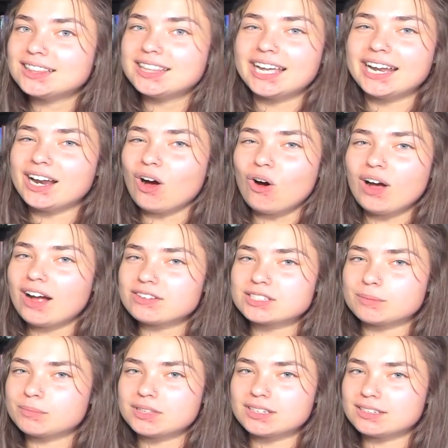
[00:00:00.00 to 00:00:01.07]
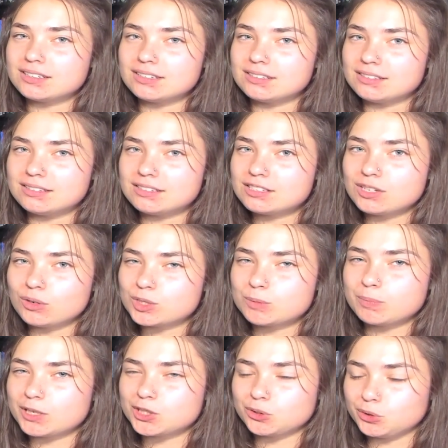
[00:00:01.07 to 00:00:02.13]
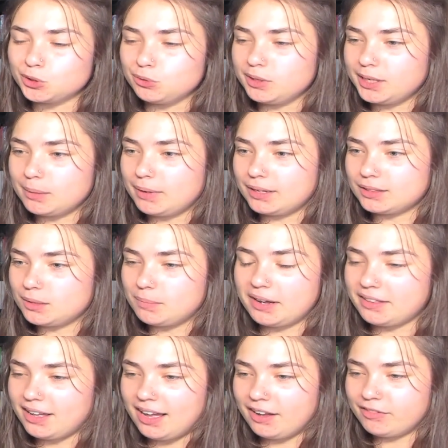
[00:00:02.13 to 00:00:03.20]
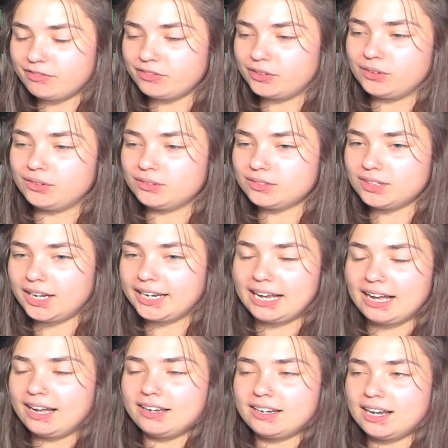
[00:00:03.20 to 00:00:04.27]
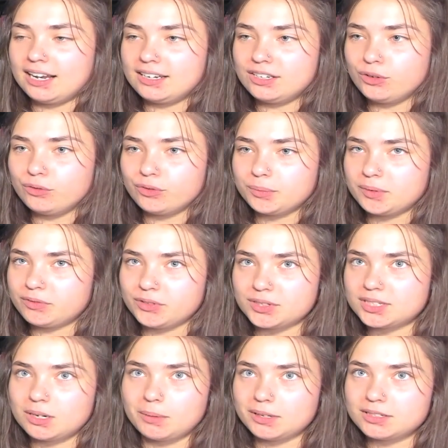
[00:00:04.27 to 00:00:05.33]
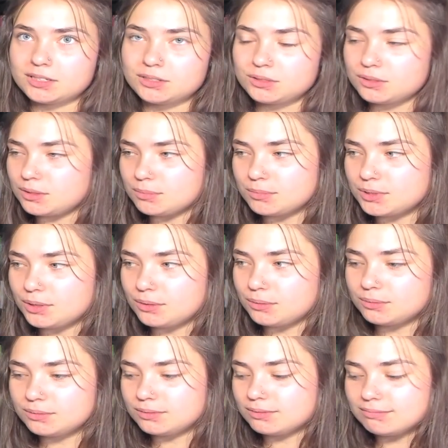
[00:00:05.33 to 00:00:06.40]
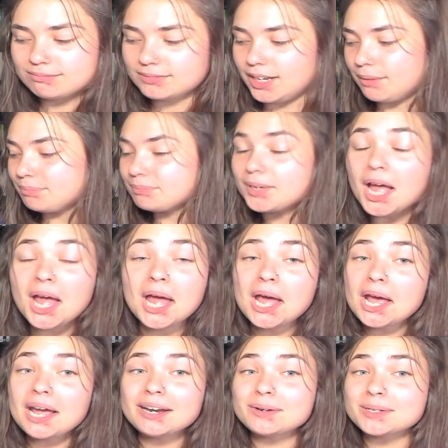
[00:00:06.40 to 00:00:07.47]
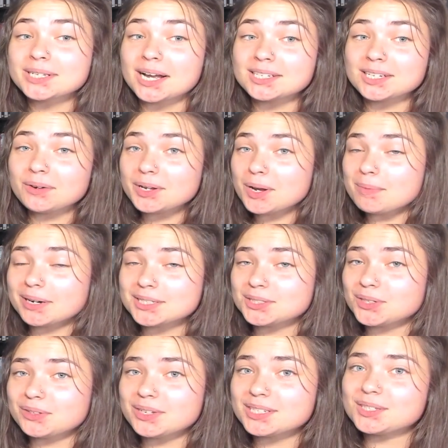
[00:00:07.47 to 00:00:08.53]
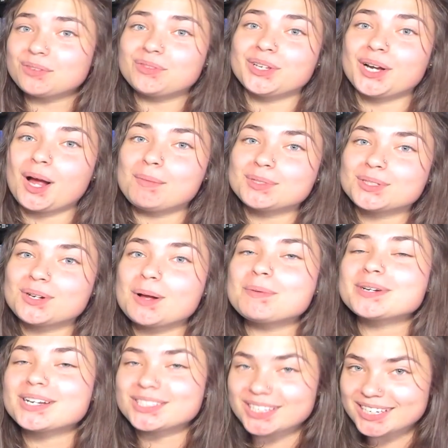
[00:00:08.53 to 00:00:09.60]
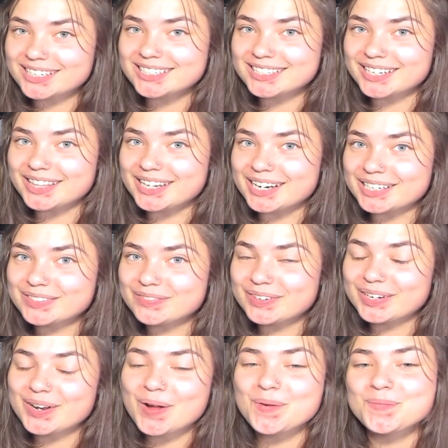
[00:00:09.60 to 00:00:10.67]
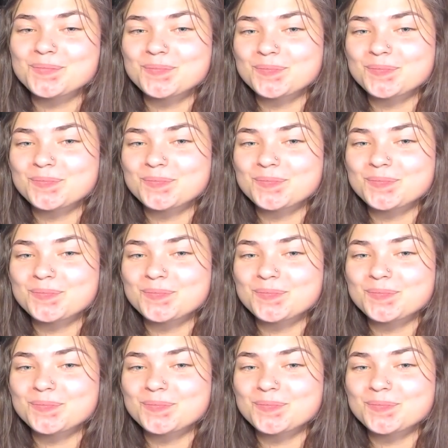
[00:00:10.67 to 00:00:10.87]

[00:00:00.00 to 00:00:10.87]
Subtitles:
They all have something so special and unique about them, I feel. Like, I knew from the first time I listened to them, so, yeah. Anyways, guys, I really hope you guys enjoyed this. Don't forget to like, comment, subscribe, and I'll catch you guys in the next video.